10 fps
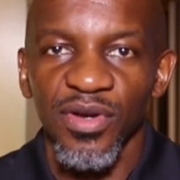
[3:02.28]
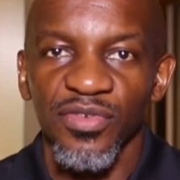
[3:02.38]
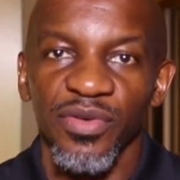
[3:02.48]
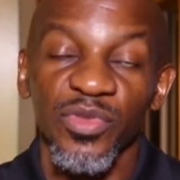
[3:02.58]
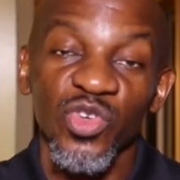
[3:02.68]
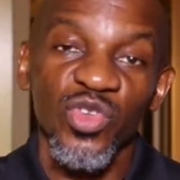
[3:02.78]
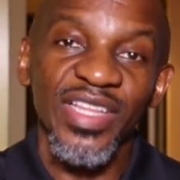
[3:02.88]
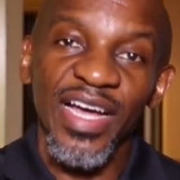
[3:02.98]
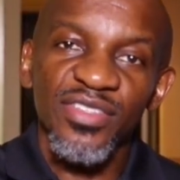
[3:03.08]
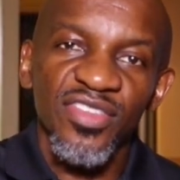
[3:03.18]
from the
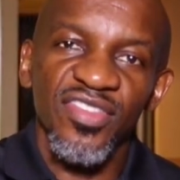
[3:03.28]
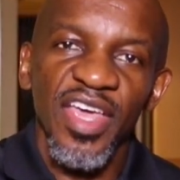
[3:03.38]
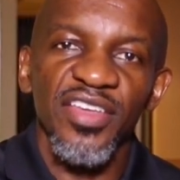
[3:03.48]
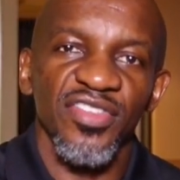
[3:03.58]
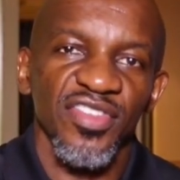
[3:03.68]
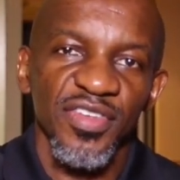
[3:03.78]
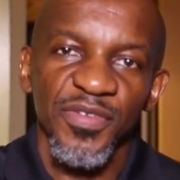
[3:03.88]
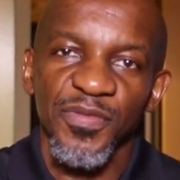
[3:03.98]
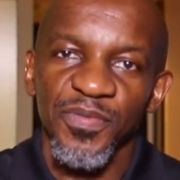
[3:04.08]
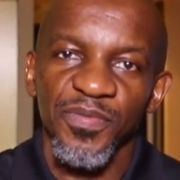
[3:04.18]
United States
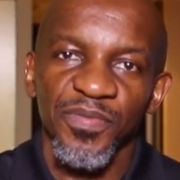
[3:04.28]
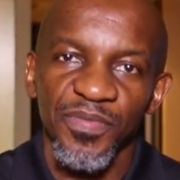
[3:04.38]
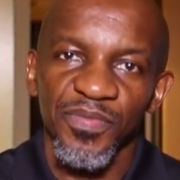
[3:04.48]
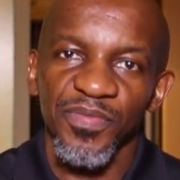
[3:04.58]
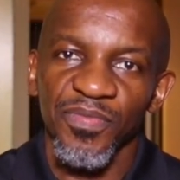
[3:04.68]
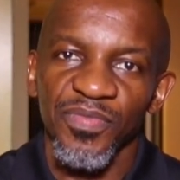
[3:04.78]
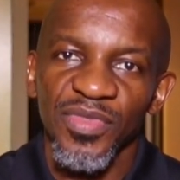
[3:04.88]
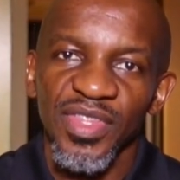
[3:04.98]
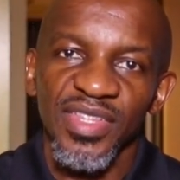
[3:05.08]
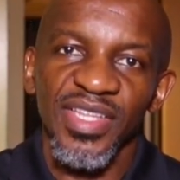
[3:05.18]

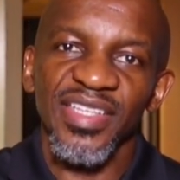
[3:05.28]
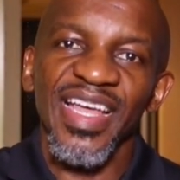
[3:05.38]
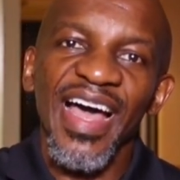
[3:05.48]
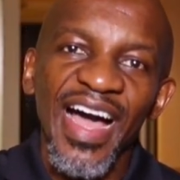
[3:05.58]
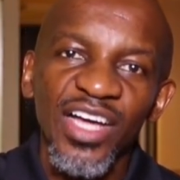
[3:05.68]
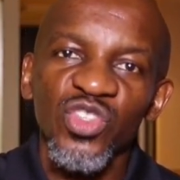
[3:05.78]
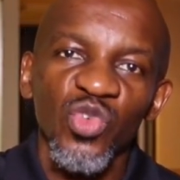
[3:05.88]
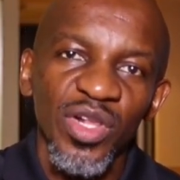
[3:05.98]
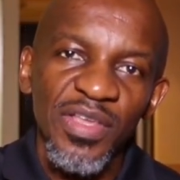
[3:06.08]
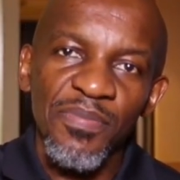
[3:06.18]
that
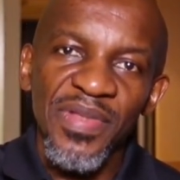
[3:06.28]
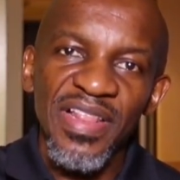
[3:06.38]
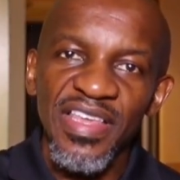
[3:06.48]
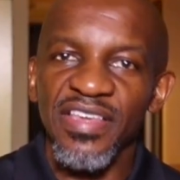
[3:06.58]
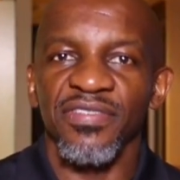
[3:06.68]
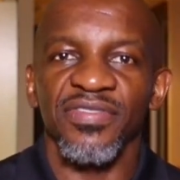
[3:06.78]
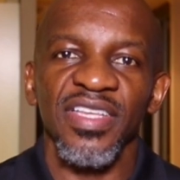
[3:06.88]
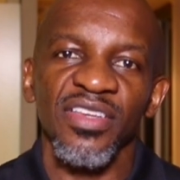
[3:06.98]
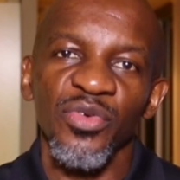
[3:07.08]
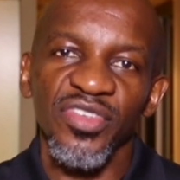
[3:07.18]
actually believe that
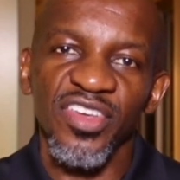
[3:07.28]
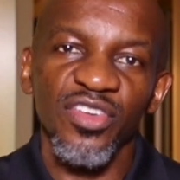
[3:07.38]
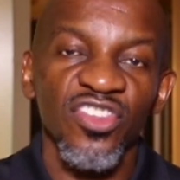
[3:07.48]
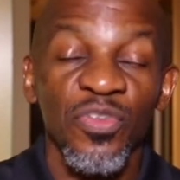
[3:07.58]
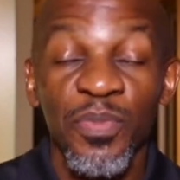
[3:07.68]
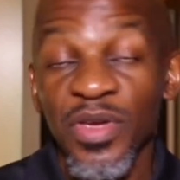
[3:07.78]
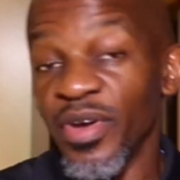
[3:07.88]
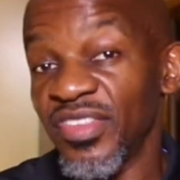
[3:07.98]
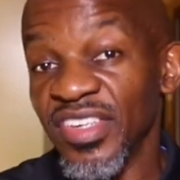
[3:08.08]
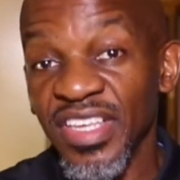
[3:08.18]
there is a
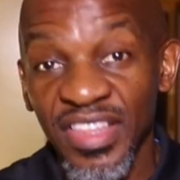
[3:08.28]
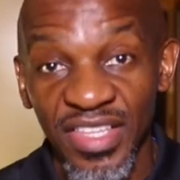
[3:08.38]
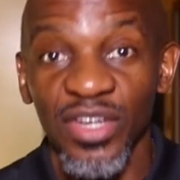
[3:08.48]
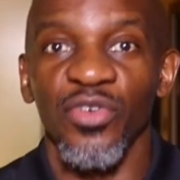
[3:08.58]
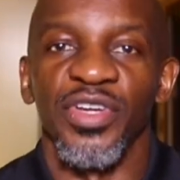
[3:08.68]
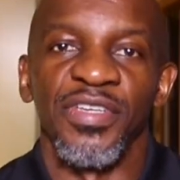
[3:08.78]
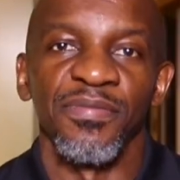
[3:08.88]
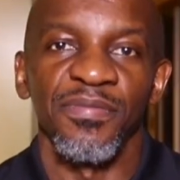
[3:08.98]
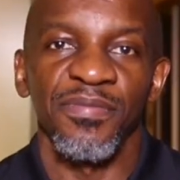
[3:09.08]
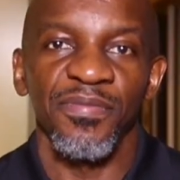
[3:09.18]
conspiracy theory.
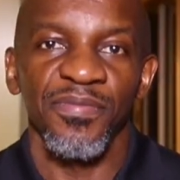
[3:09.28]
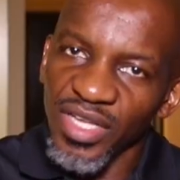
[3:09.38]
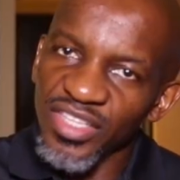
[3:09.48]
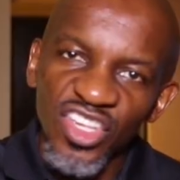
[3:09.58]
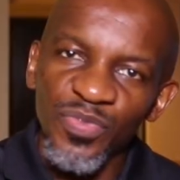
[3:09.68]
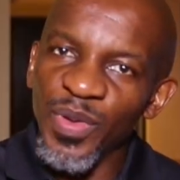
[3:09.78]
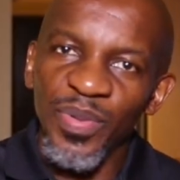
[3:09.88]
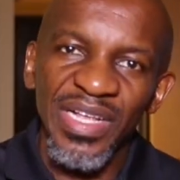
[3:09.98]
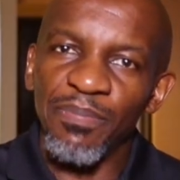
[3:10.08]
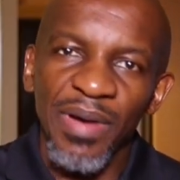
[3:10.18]
And these
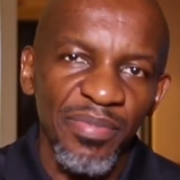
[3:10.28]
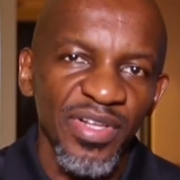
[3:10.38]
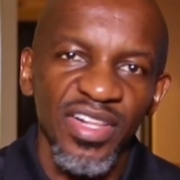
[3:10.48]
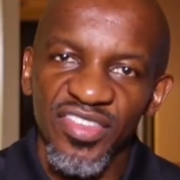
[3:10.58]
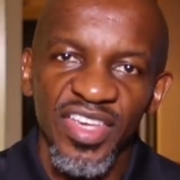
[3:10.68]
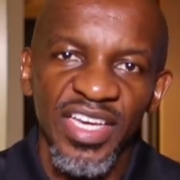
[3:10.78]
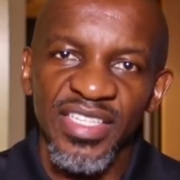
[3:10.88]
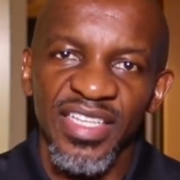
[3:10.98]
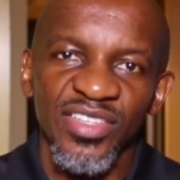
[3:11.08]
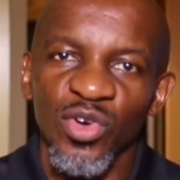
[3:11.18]
people are publicly saying
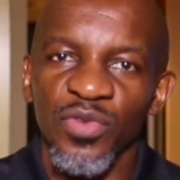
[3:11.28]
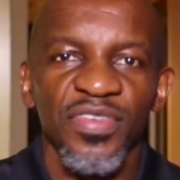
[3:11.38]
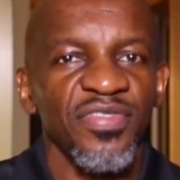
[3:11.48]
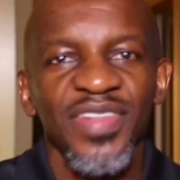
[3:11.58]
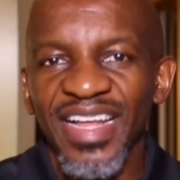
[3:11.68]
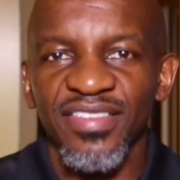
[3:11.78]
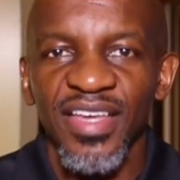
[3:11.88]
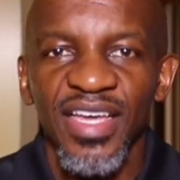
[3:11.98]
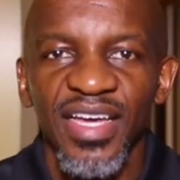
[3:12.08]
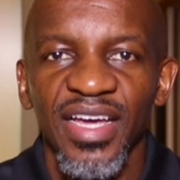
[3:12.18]
that the earth is flat,
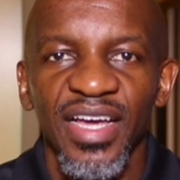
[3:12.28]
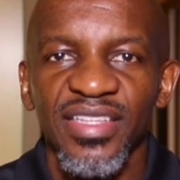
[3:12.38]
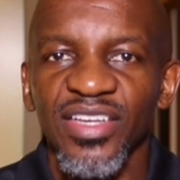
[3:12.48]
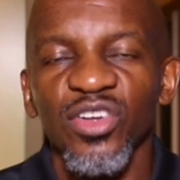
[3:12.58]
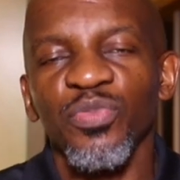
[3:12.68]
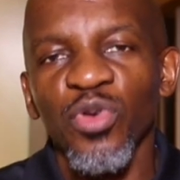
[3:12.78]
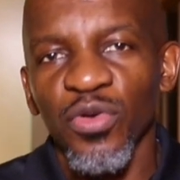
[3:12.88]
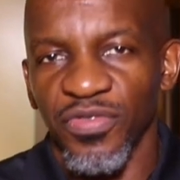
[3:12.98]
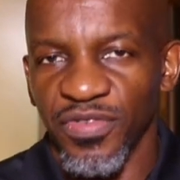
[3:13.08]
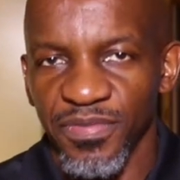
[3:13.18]
and they got
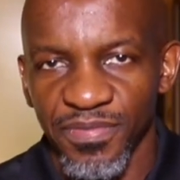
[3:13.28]
proof.